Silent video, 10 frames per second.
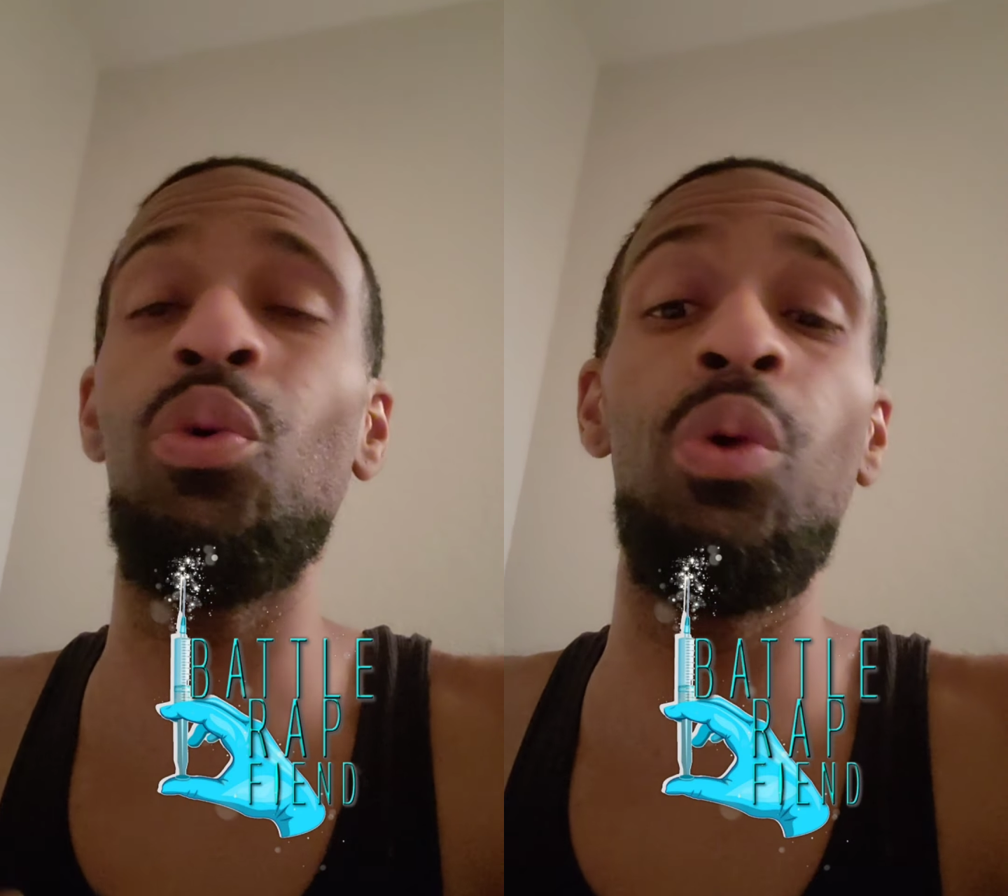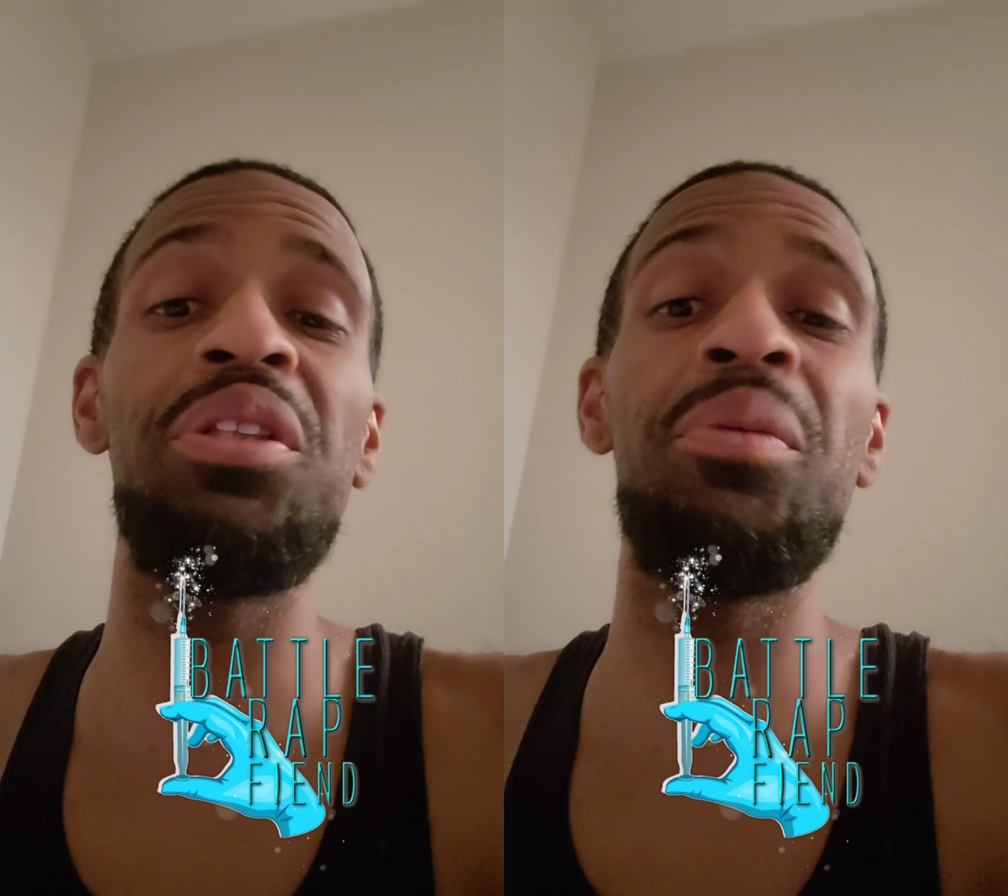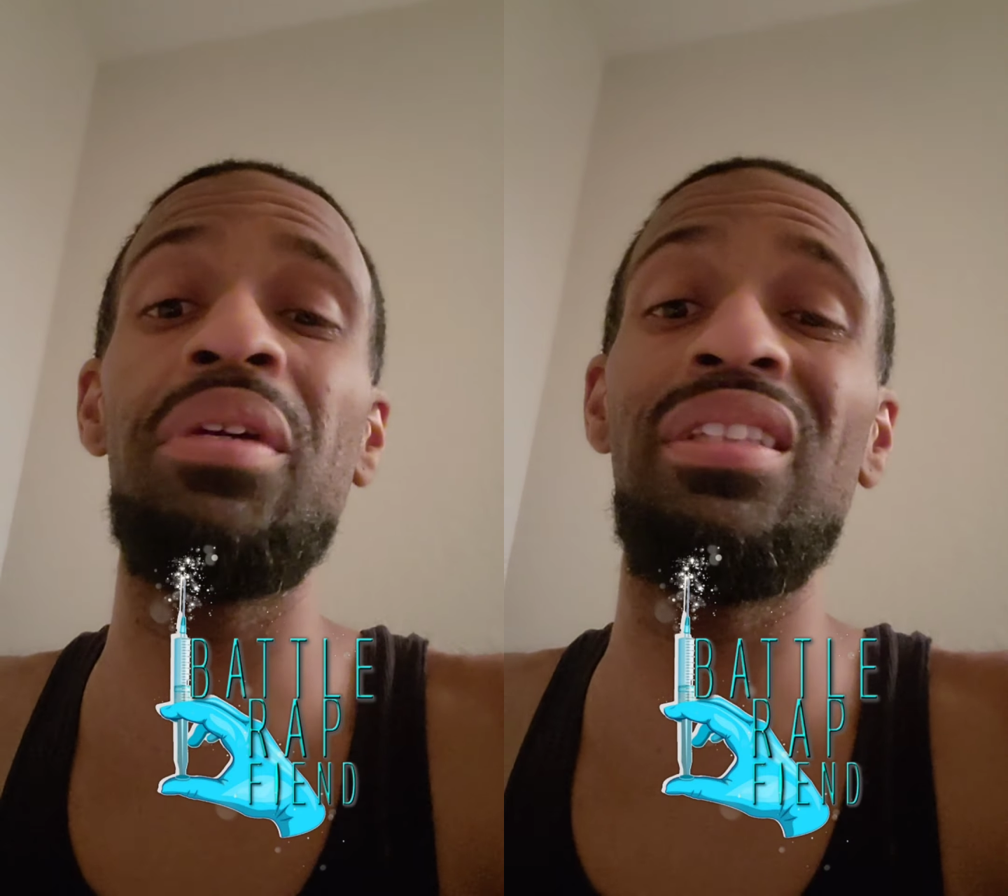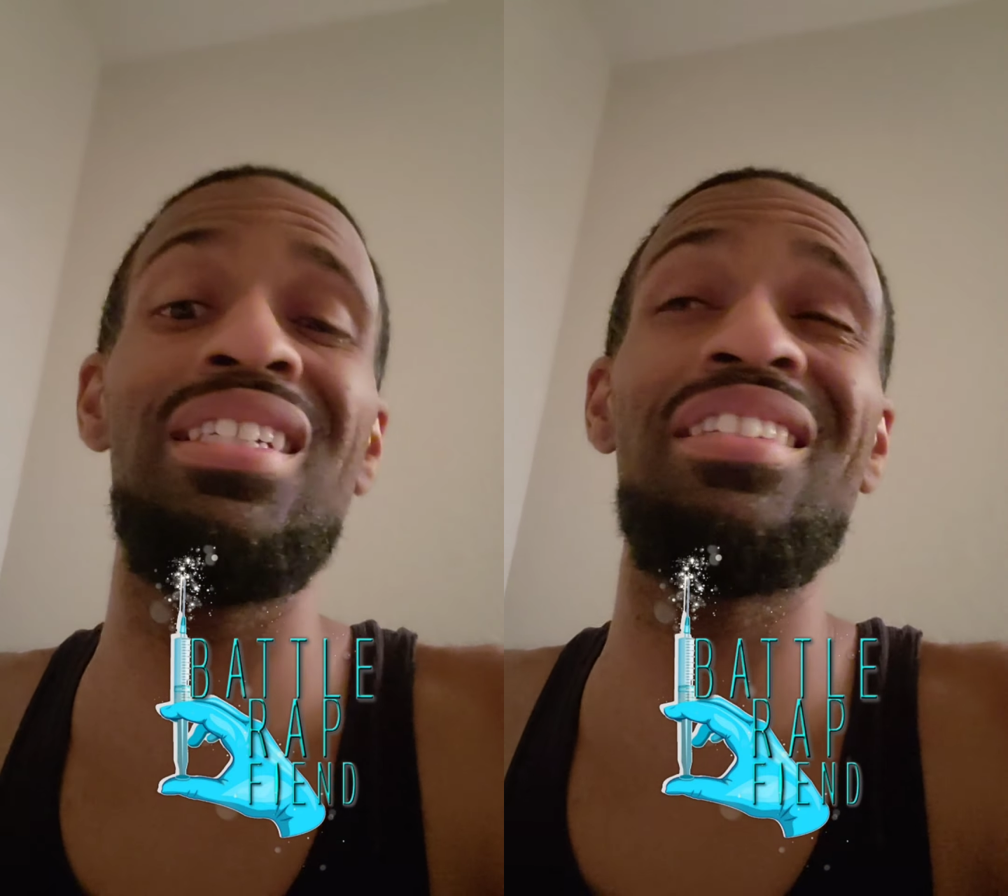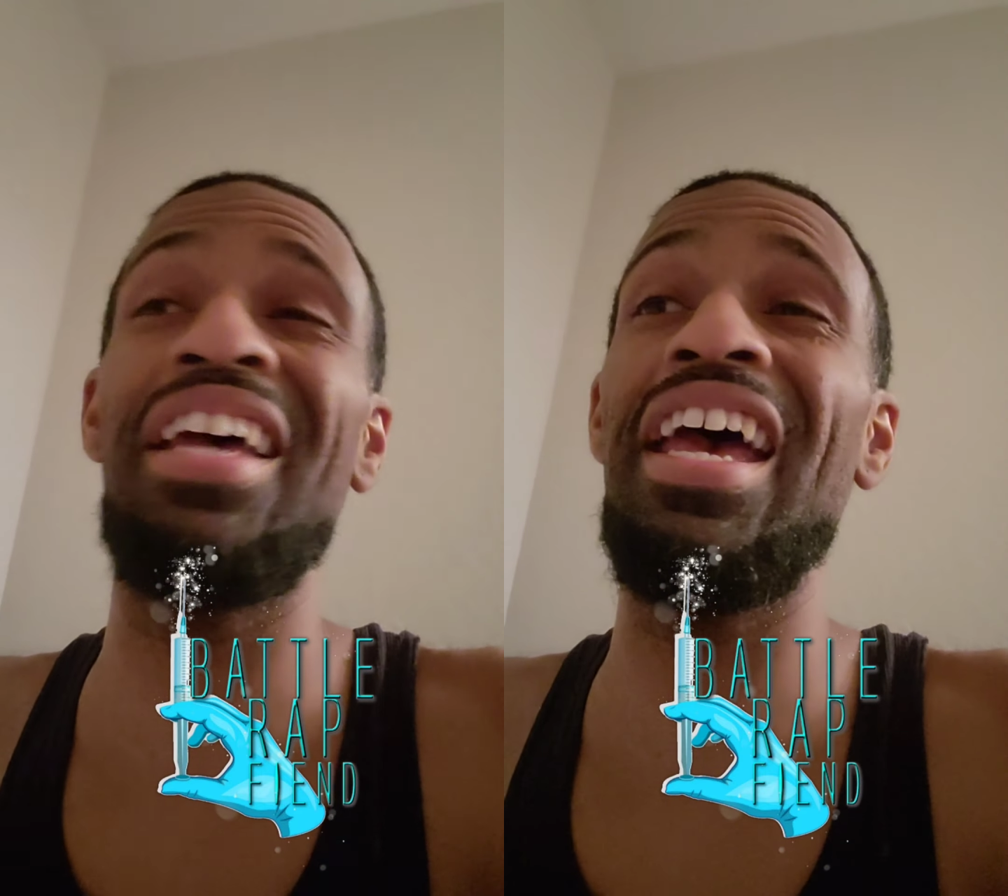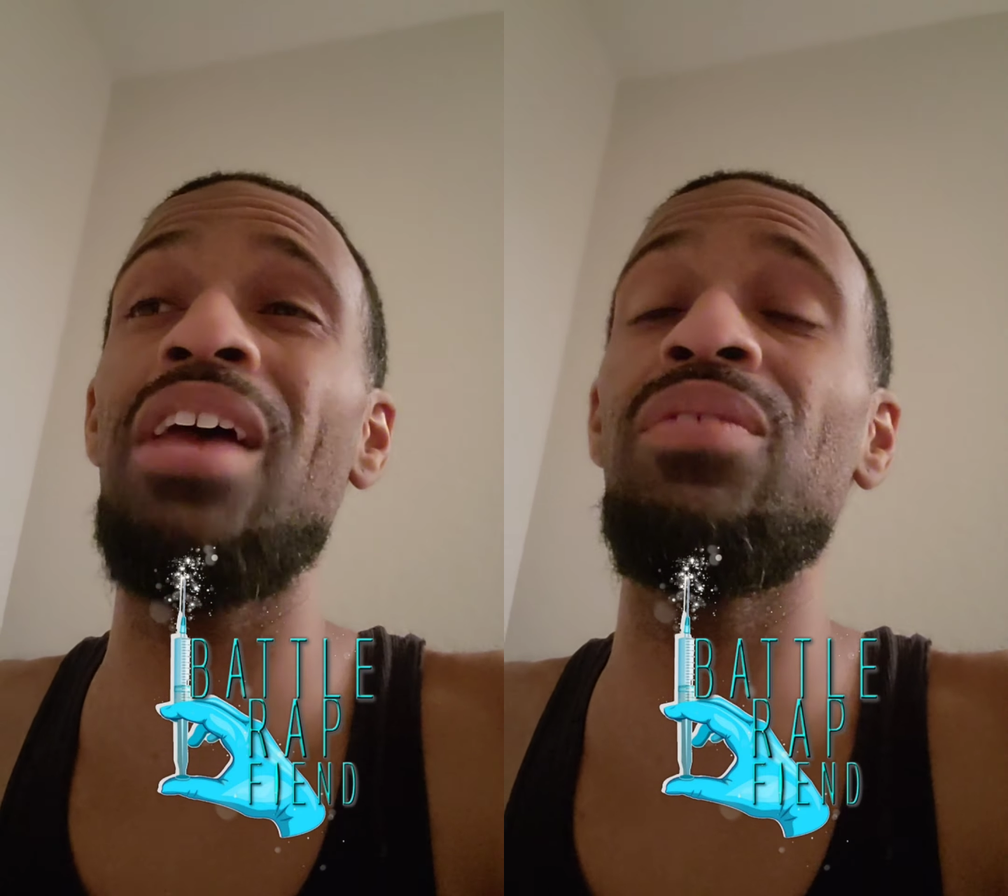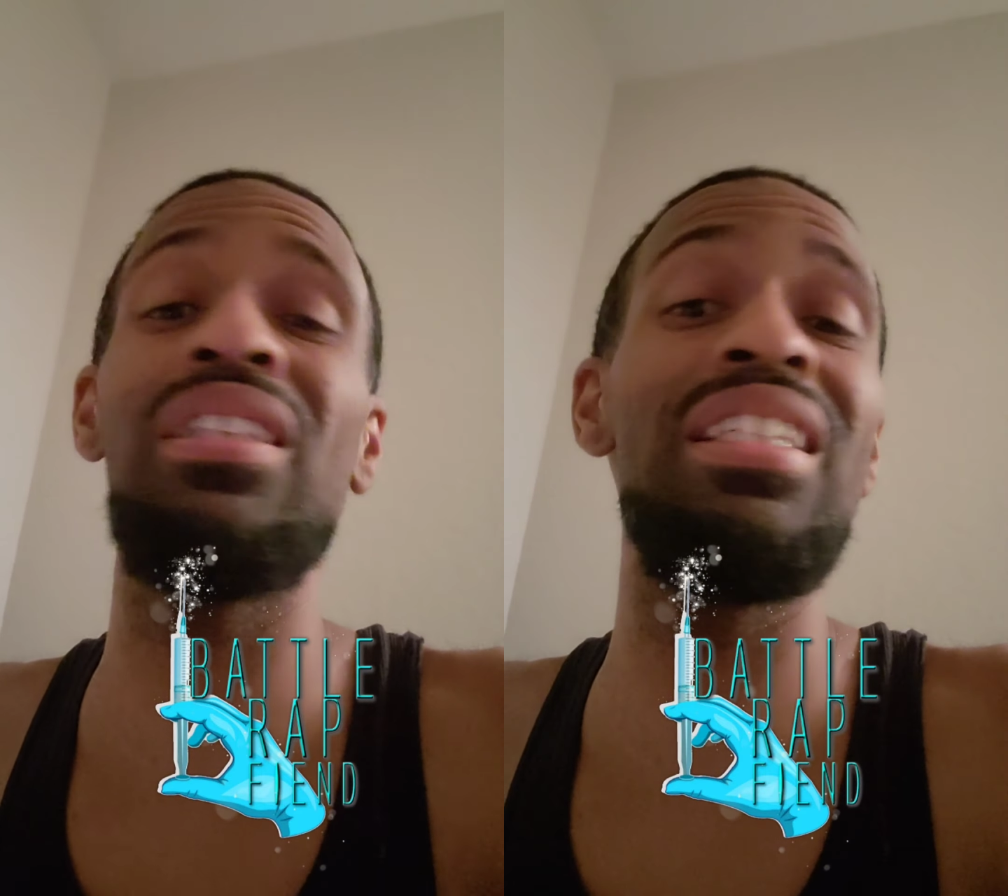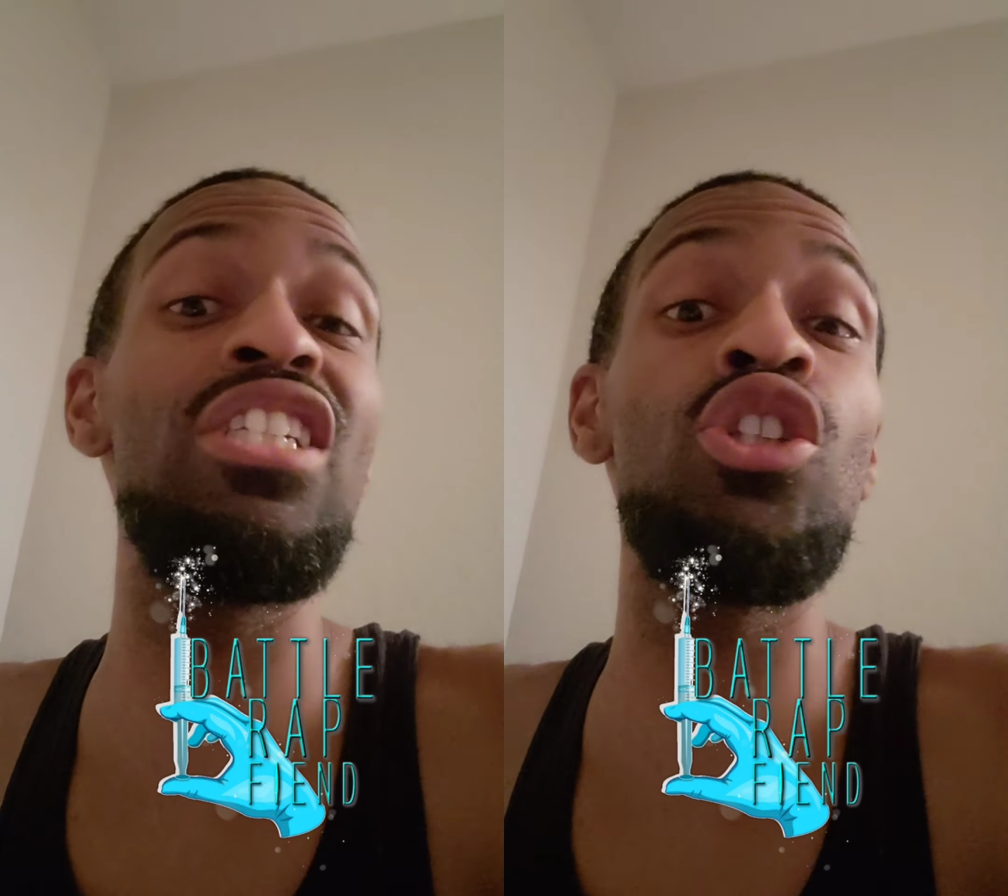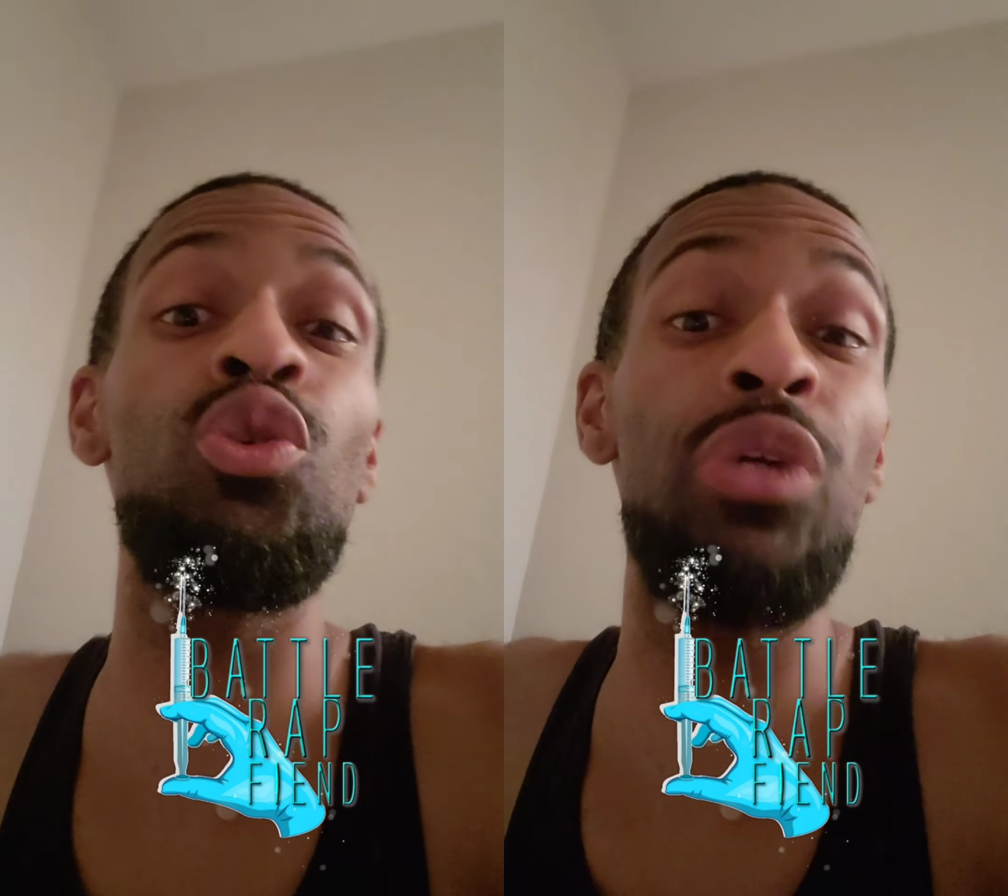want them at least to have at least